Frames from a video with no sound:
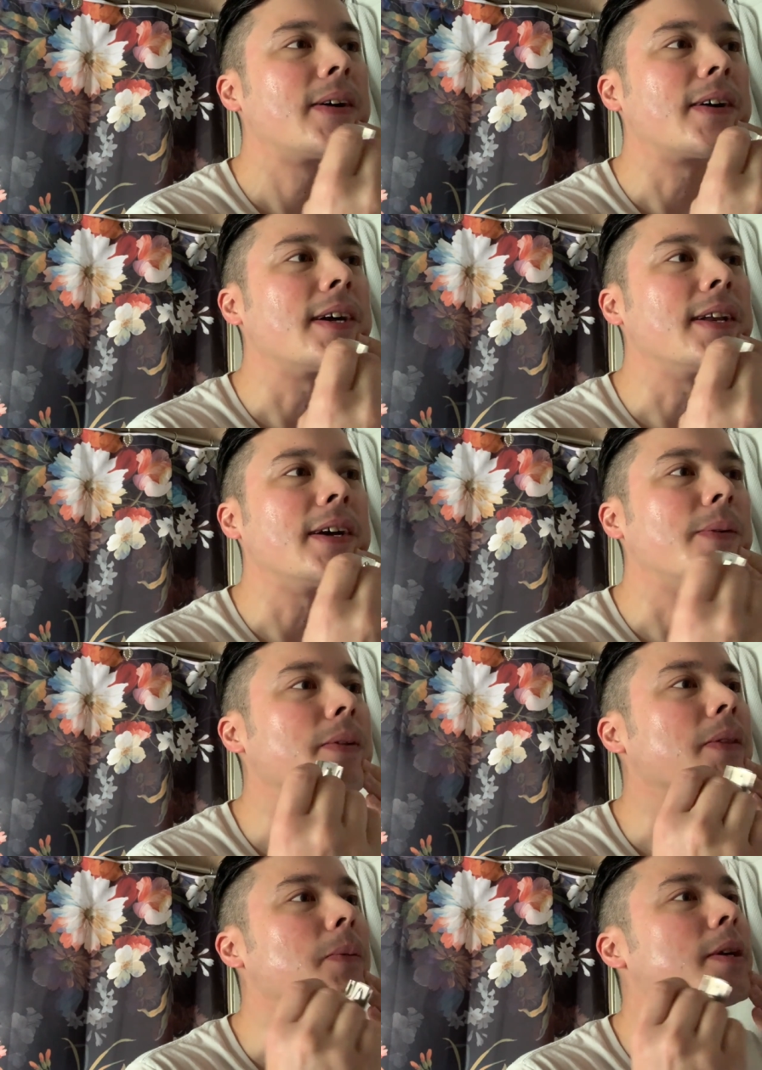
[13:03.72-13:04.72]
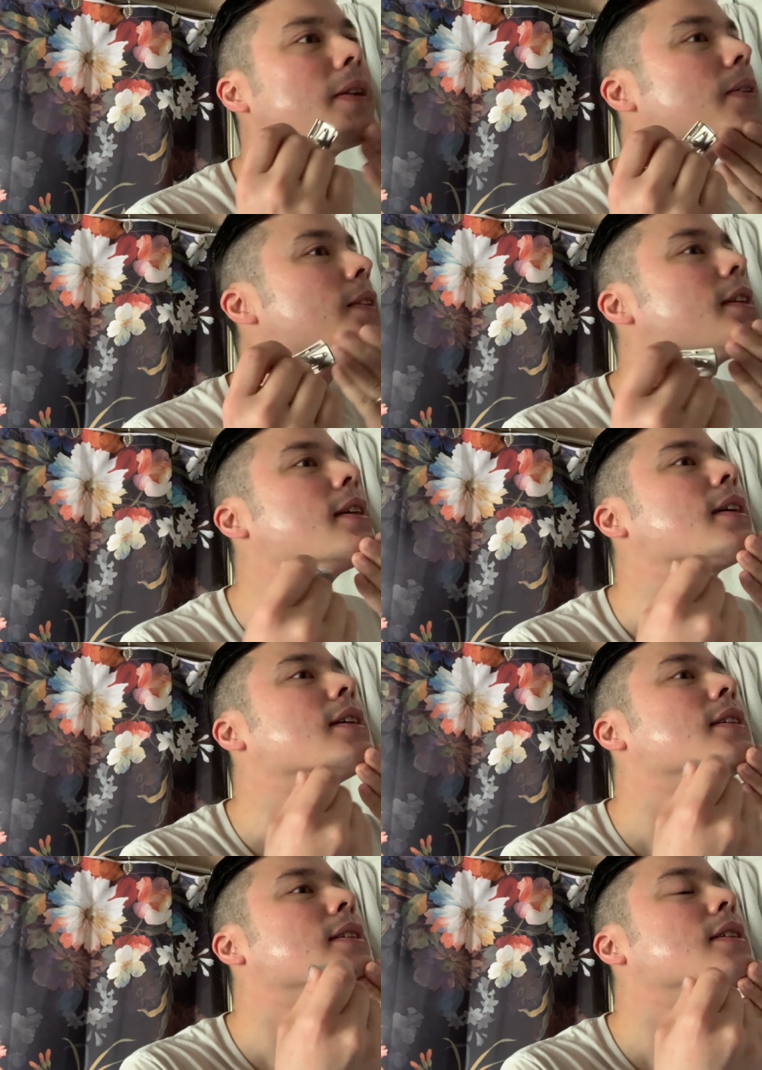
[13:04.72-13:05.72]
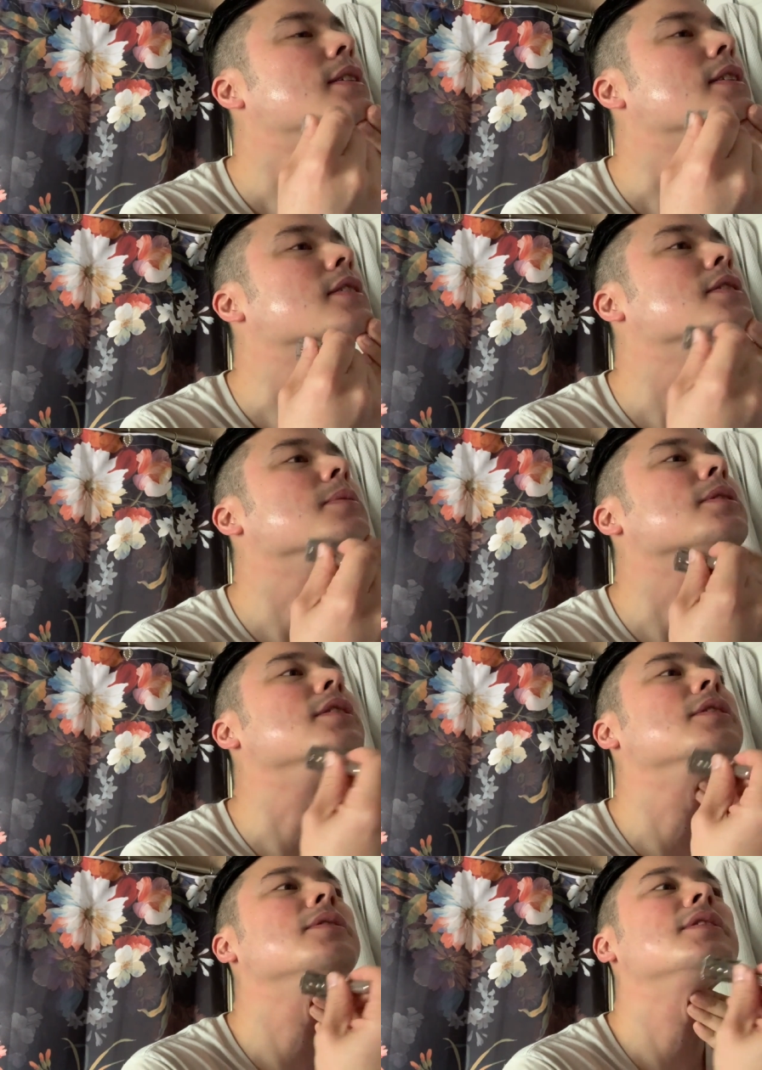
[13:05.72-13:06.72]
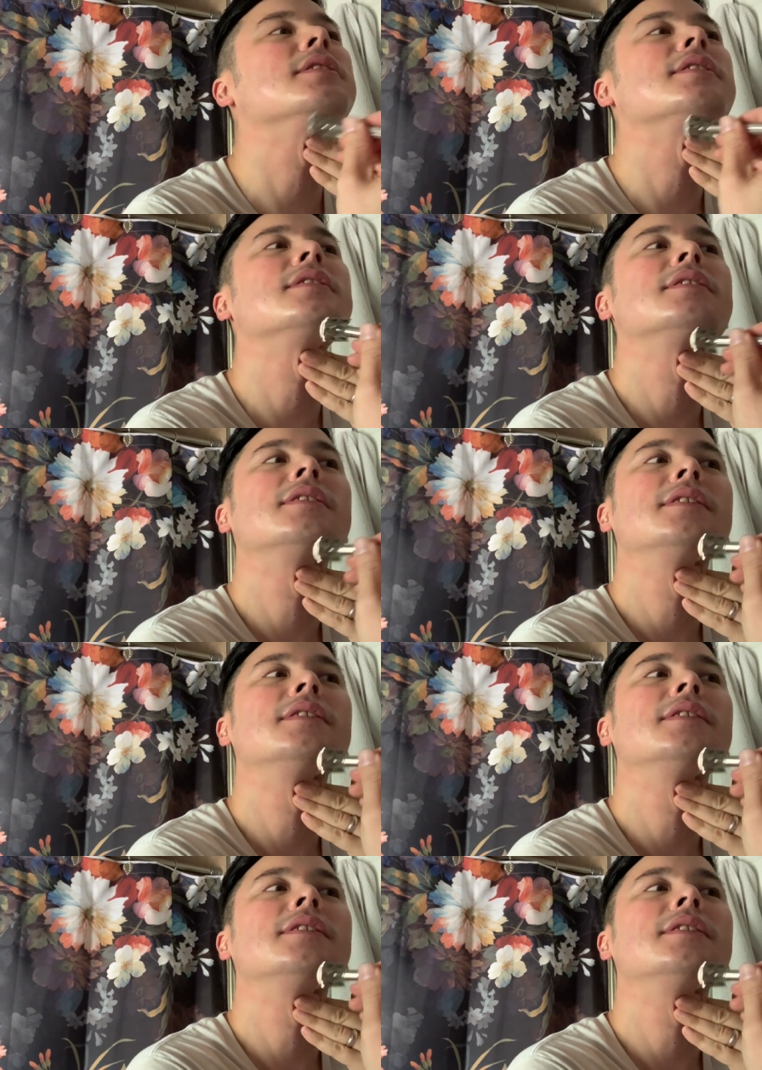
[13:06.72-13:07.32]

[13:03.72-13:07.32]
right now with the window that I or excuse me the uses